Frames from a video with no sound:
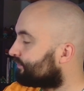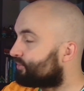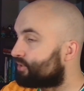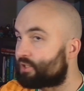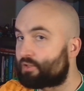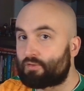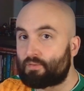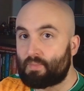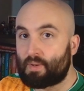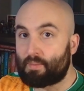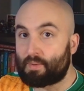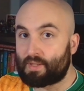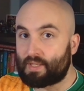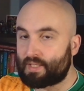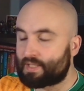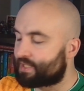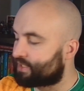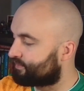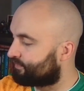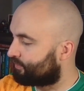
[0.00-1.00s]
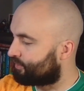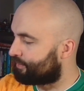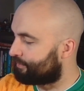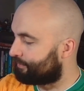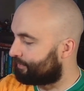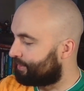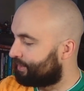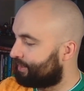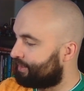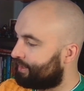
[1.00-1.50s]
just remembered this is
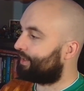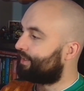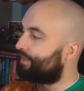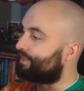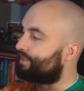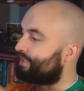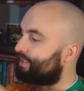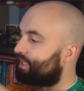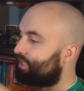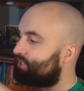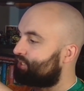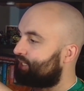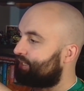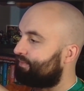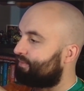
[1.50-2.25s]
actually